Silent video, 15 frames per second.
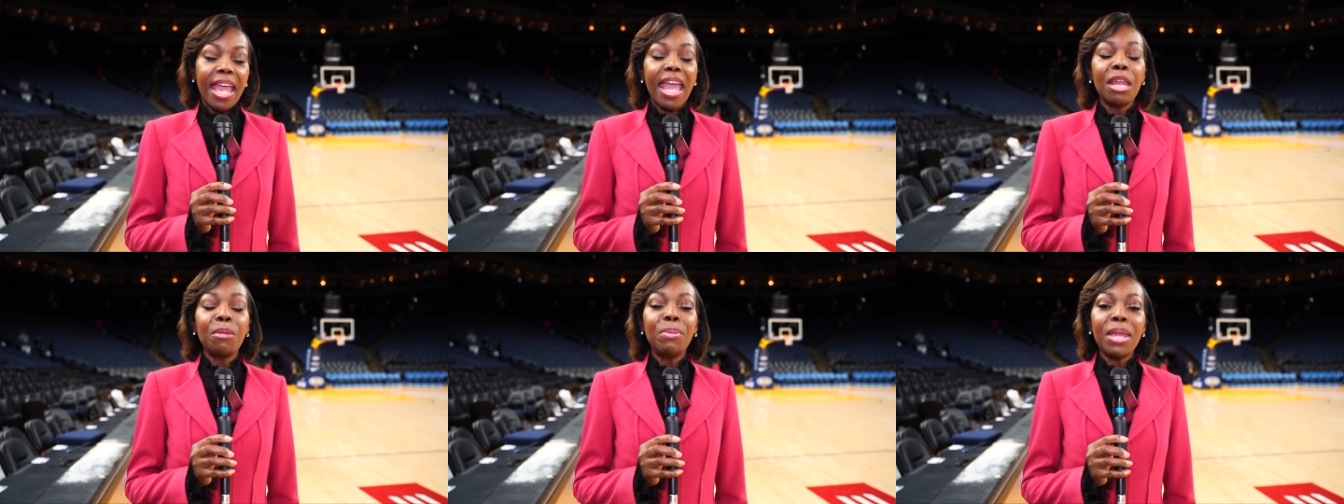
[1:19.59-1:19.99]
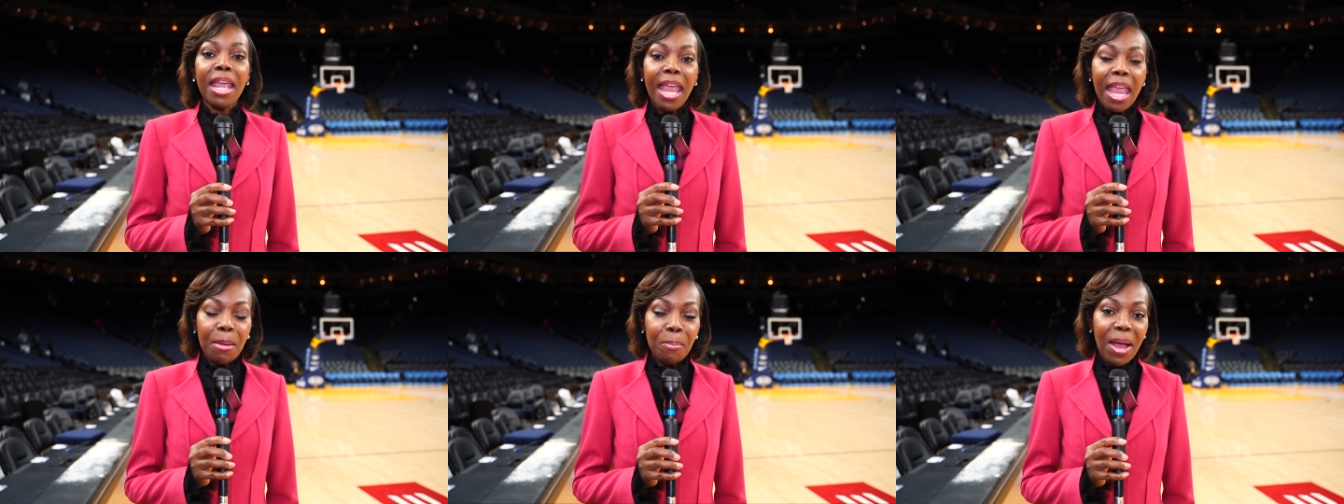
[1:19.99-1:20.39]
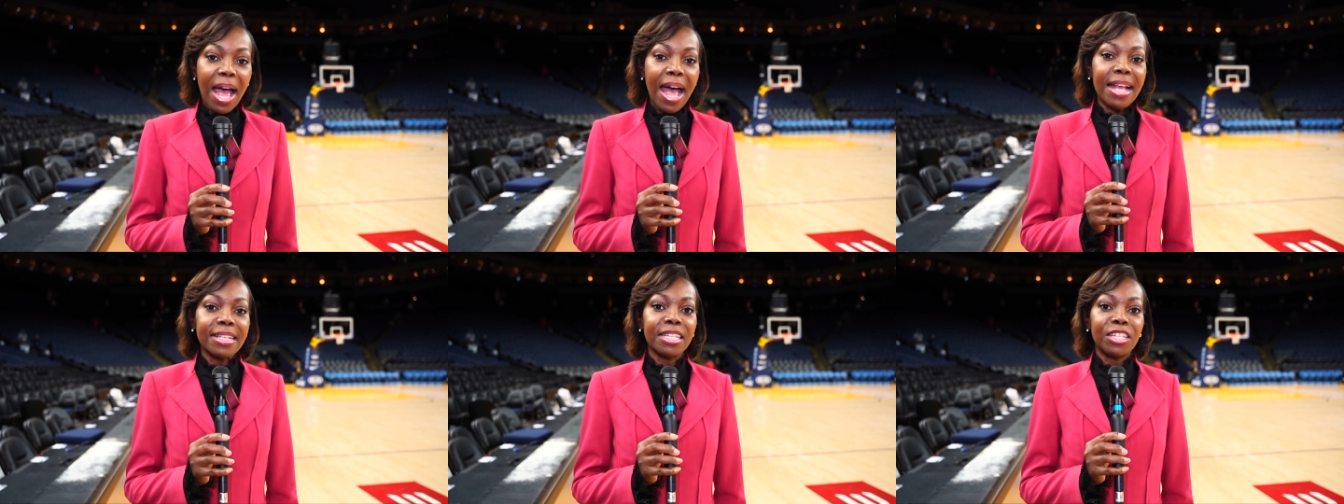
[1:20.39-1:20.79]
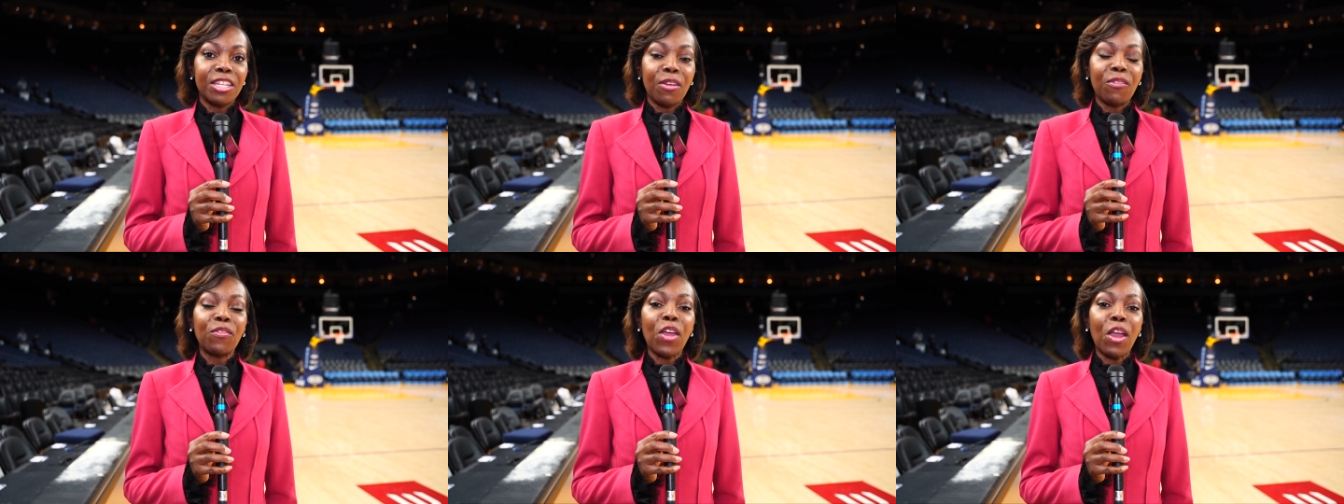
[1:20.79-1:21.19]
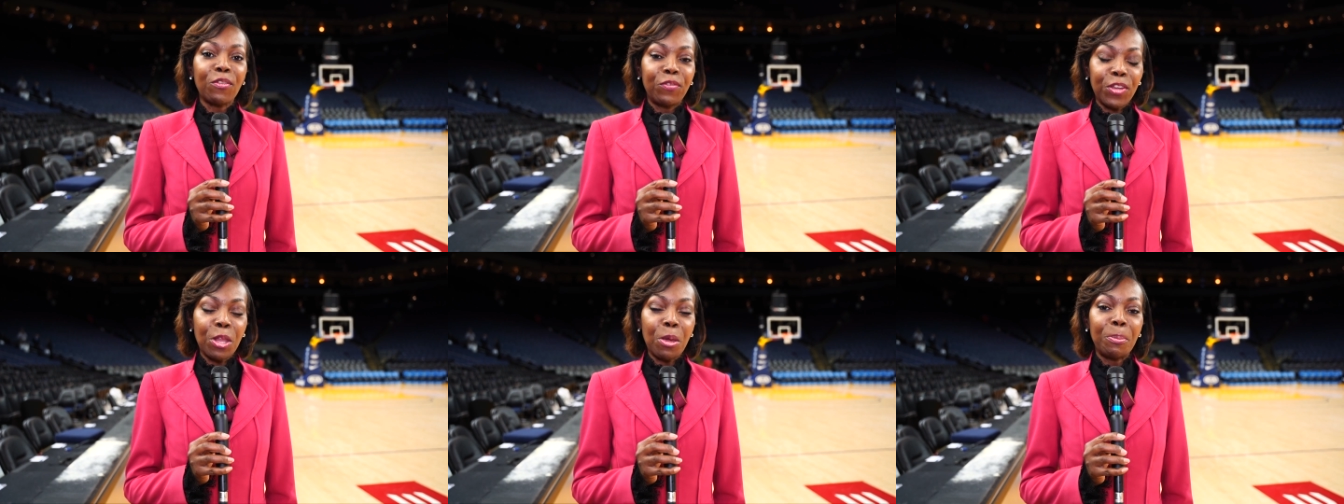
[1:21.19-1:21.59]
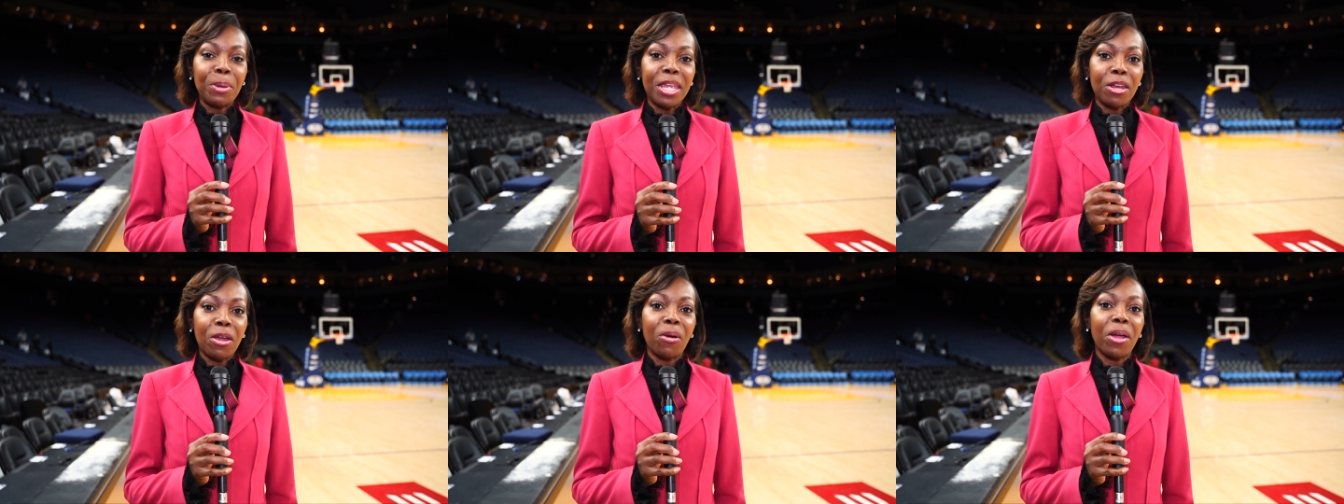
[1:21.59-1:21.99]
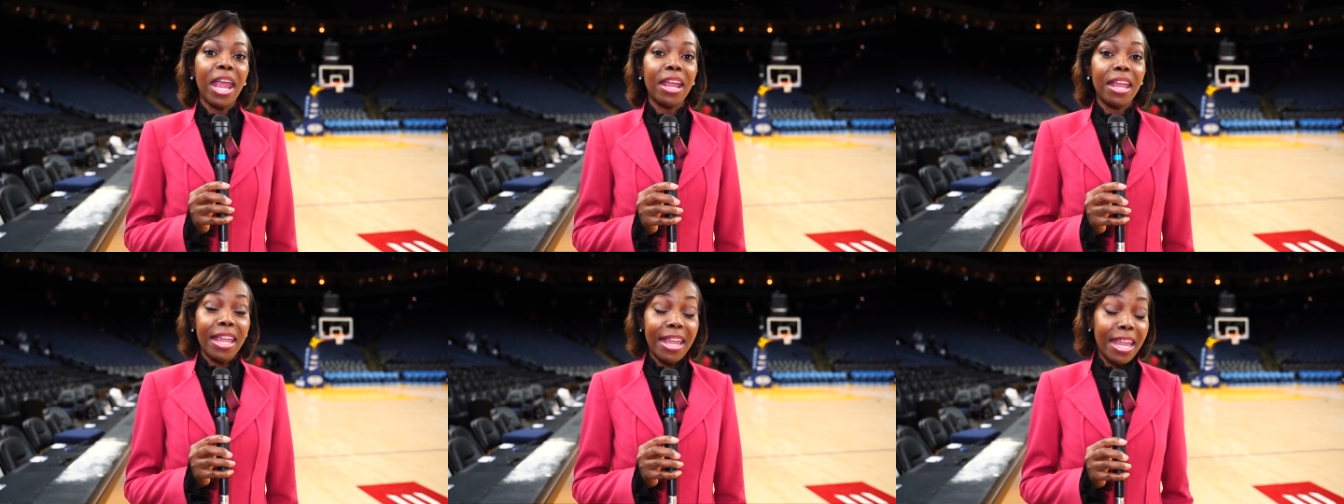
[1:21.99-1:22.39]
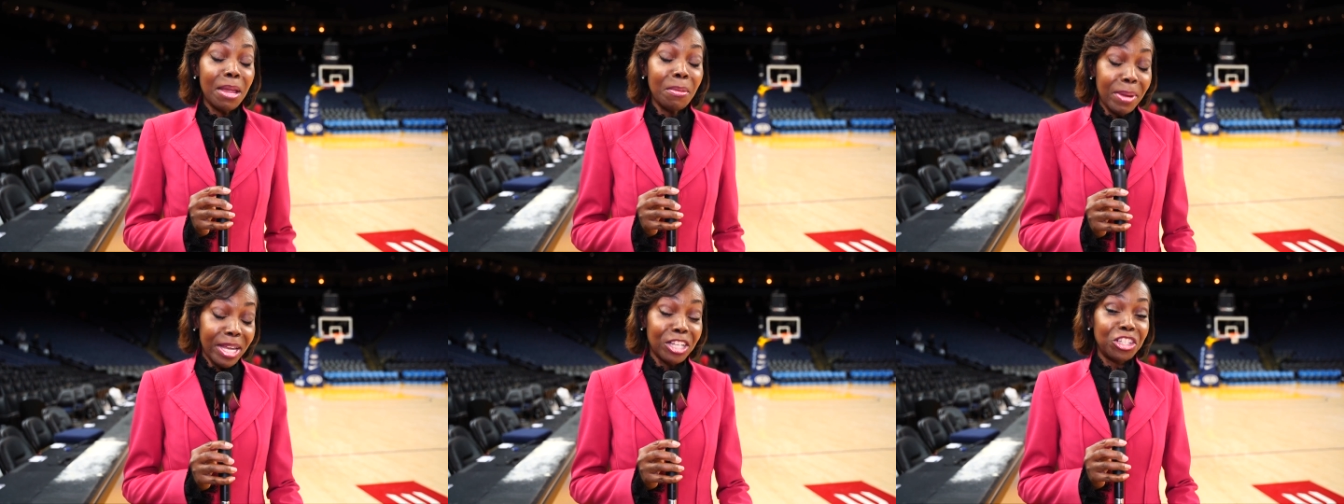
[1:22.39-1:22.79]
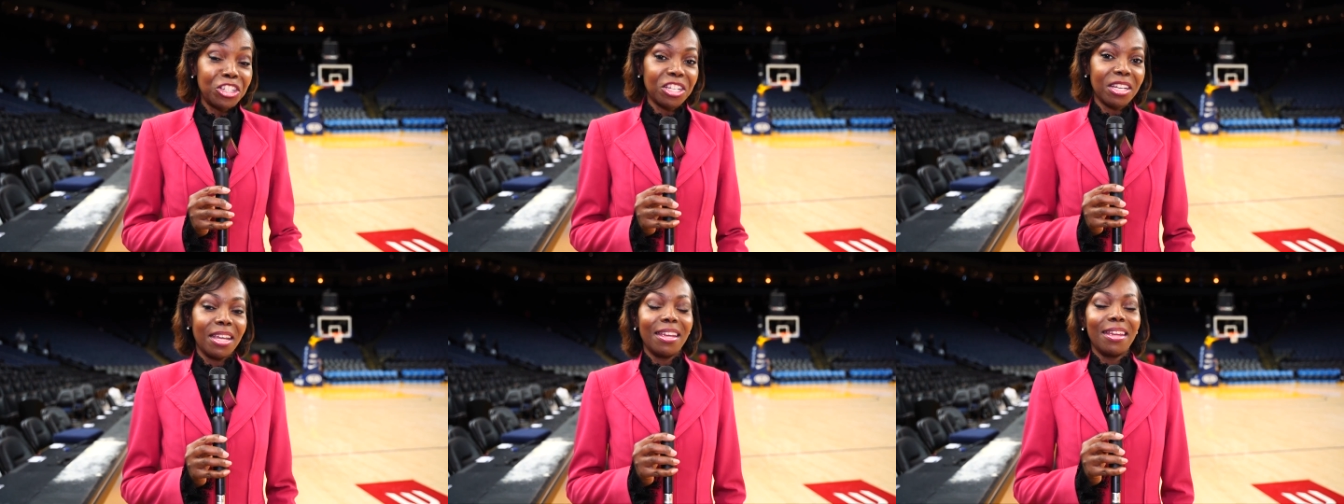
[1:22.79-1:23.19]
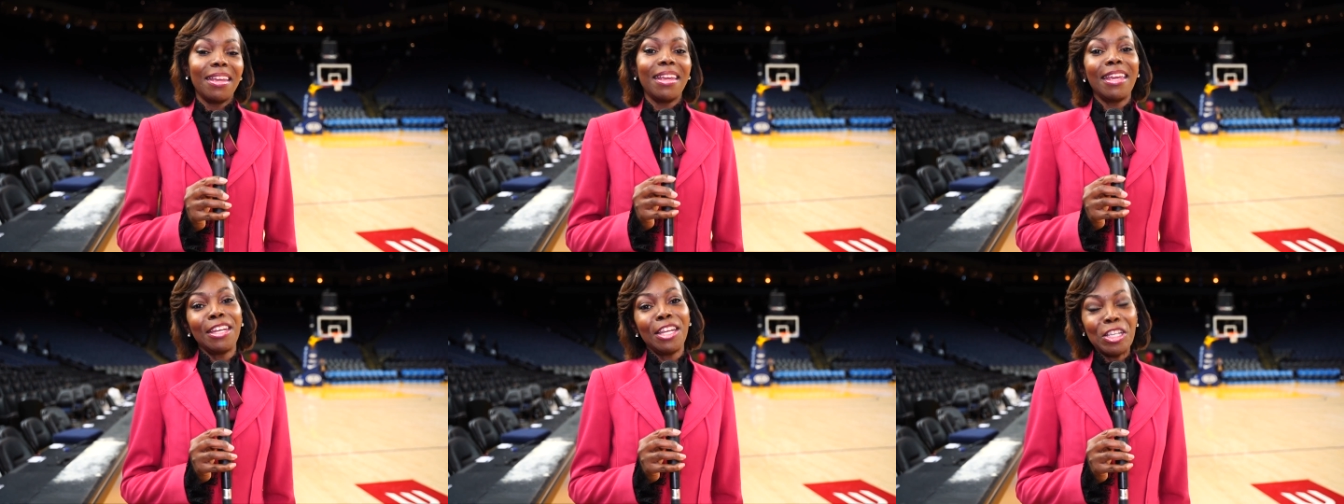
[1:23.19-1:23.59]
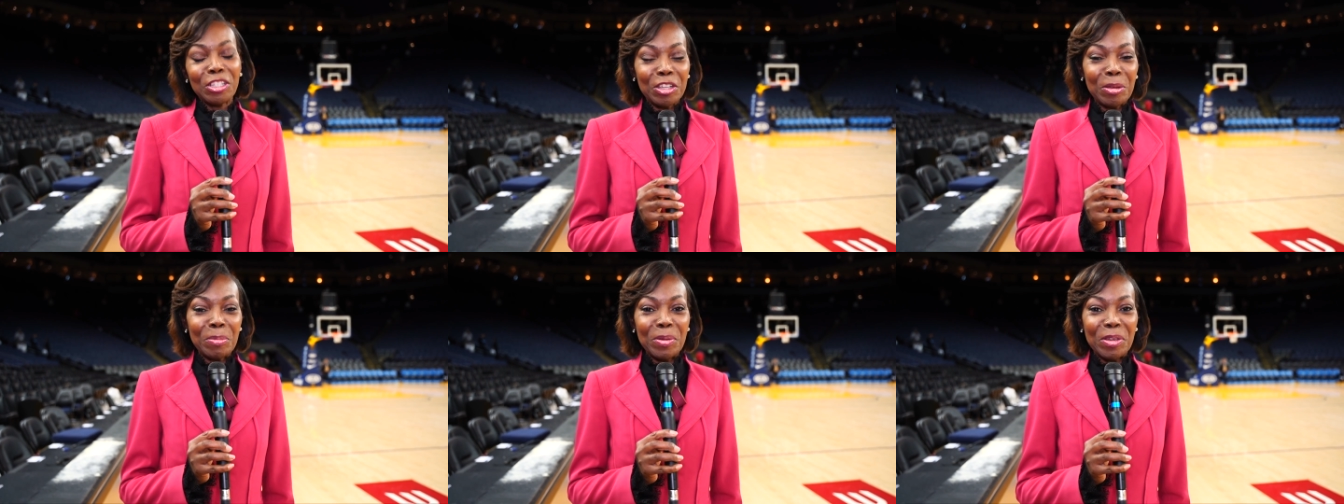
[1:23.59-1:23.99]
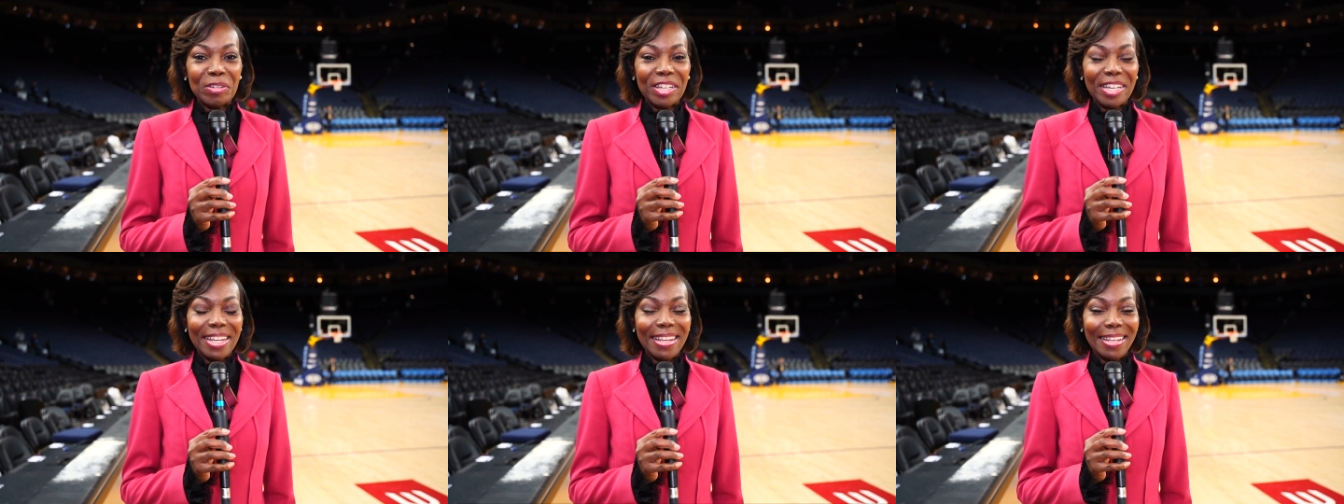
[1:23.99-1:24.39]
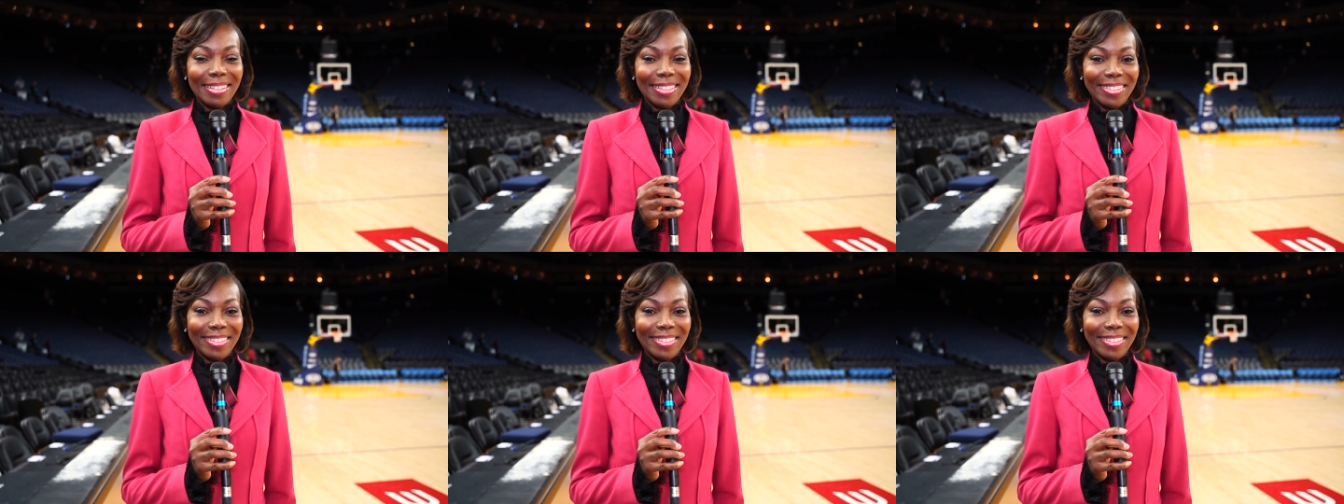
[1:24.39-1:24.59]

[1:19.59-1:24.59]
and being a positive Filipino image in his community